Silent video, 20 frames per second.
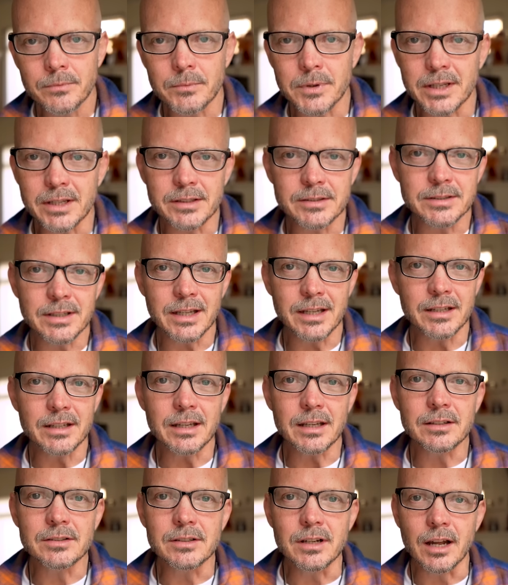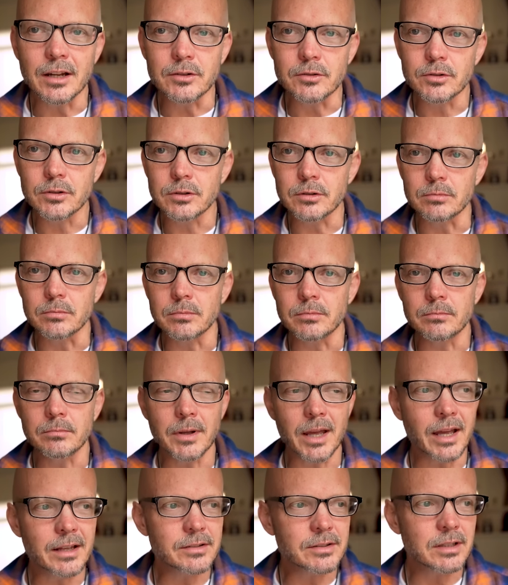Because it is not true.
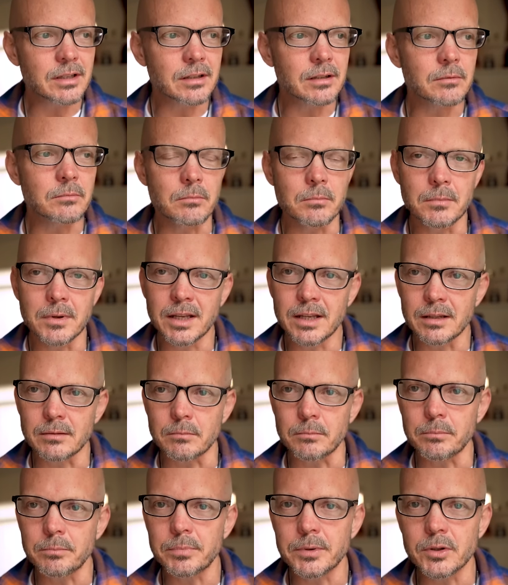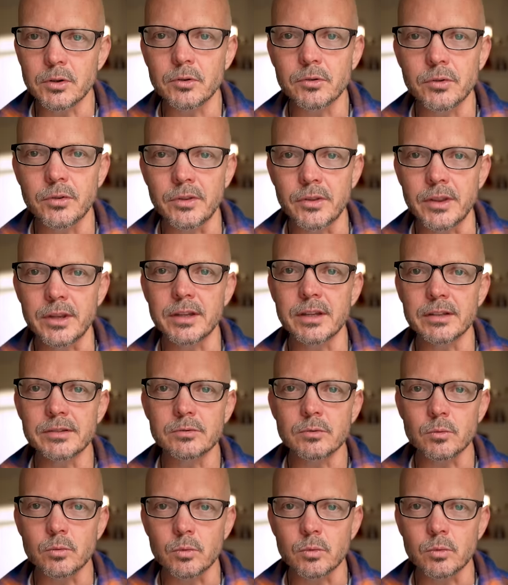Masculine men built this